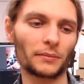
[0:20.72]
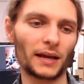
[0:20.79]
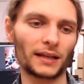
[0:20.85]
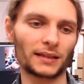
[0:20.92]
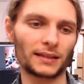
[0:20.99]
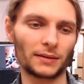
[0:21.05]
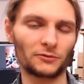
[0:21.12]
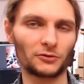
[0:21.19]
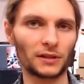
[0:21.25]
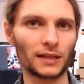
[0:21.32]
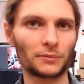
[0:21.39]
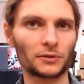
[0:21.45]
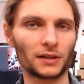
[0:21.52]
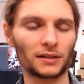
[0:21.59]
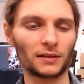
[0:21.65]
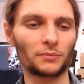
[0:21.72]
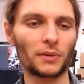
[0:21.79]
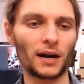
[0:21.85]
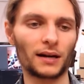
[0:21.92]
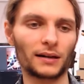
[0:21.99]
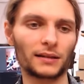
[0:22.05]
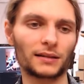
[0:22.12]
made some 3D printed
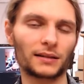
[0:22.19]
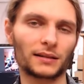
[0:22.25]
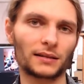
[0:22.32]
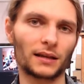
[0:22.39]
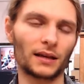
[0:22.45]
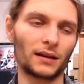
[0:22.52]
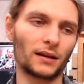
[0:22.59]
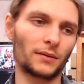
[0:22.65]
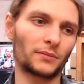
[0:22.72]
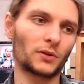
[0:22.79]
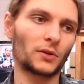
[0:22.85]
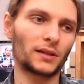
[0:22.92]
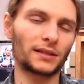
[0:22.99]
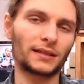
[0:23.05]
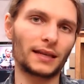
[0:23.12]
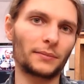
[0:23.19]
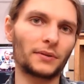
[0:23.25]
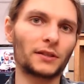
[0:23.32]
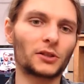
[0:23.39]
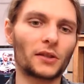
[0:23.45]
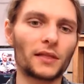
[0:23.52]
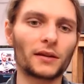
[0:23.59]
parts to
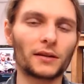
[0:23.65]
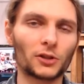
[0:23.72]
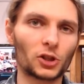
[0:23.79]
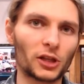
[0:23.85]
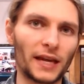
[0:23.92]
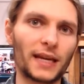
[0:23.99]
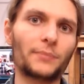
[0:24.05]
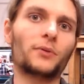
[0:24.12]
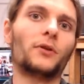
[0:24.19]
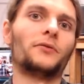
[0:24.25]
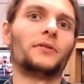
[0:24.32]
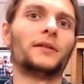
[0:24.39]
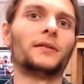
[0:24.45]
establish the shape of